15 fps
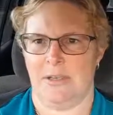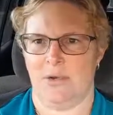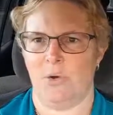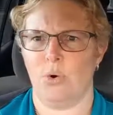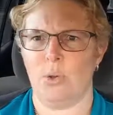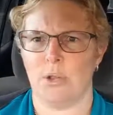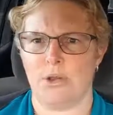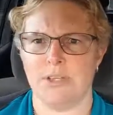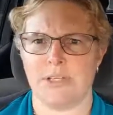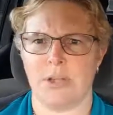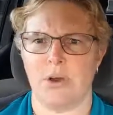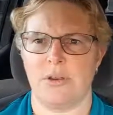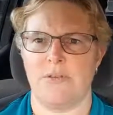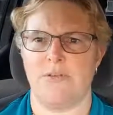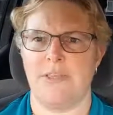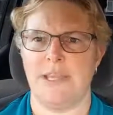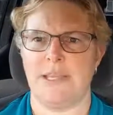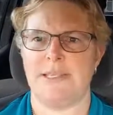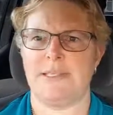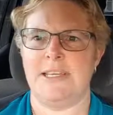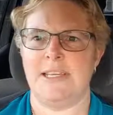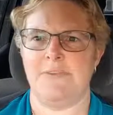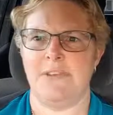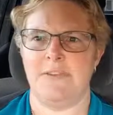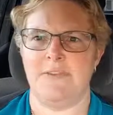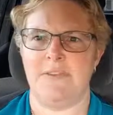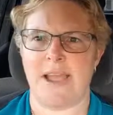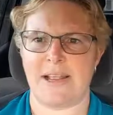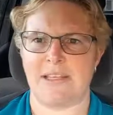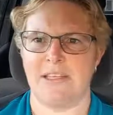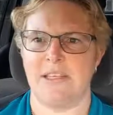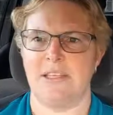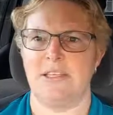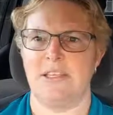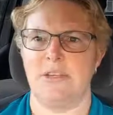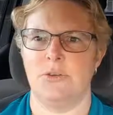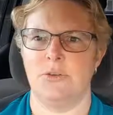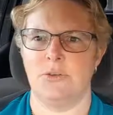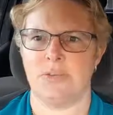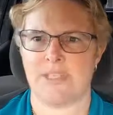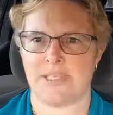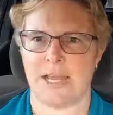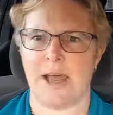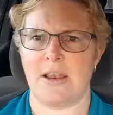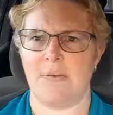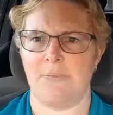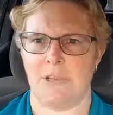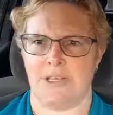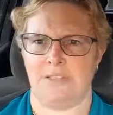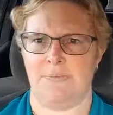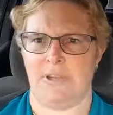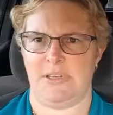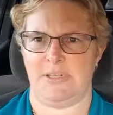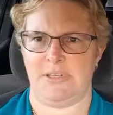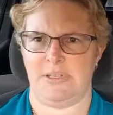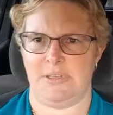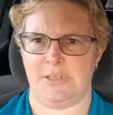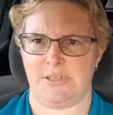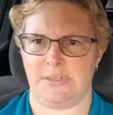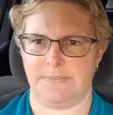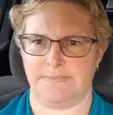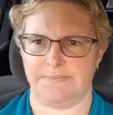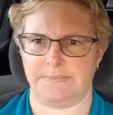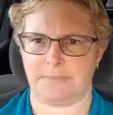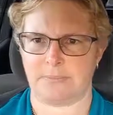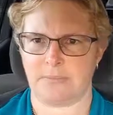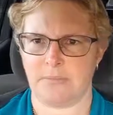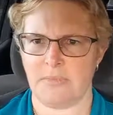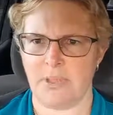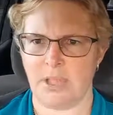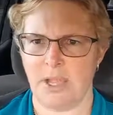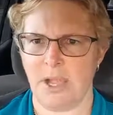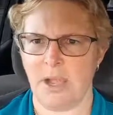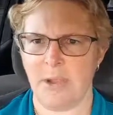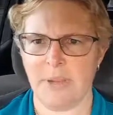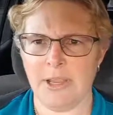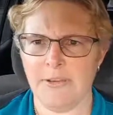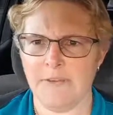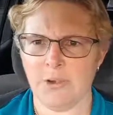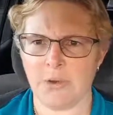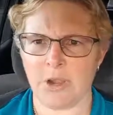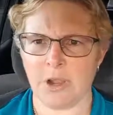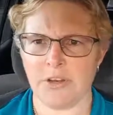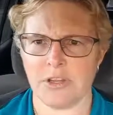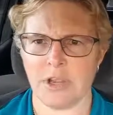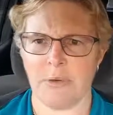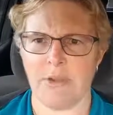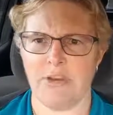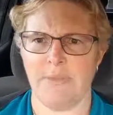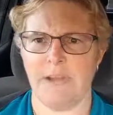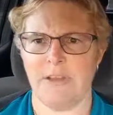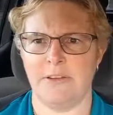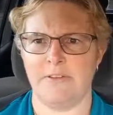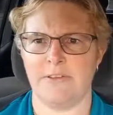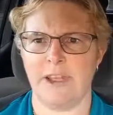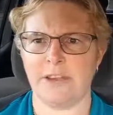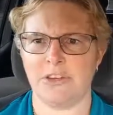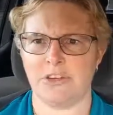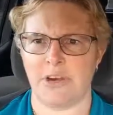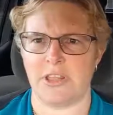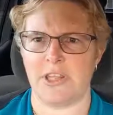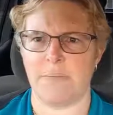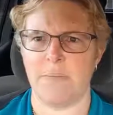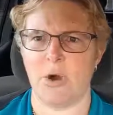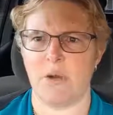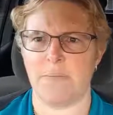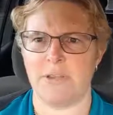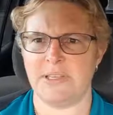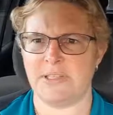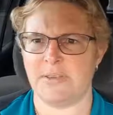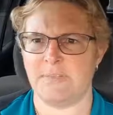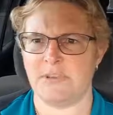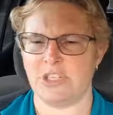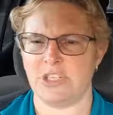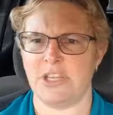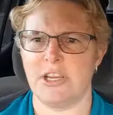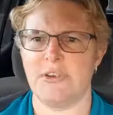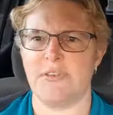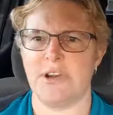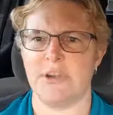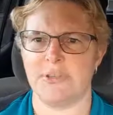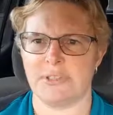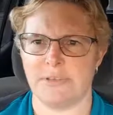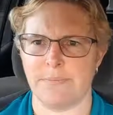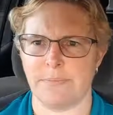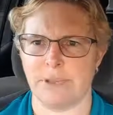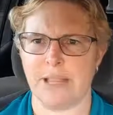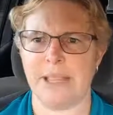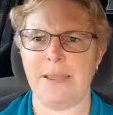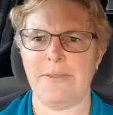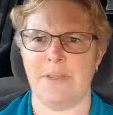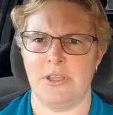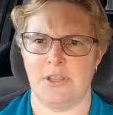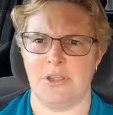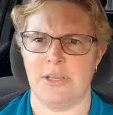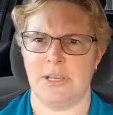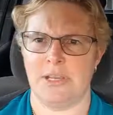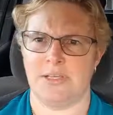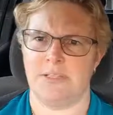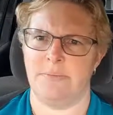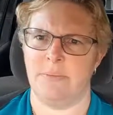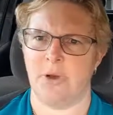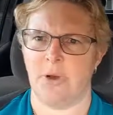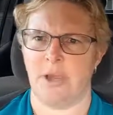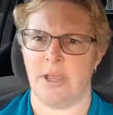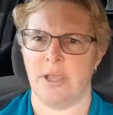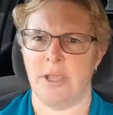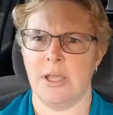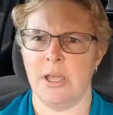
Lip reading: All those kind of things need to be factored into your startup expenses. If you're going to go into manufacturing, there might be some machinery or some plant that you need to buy.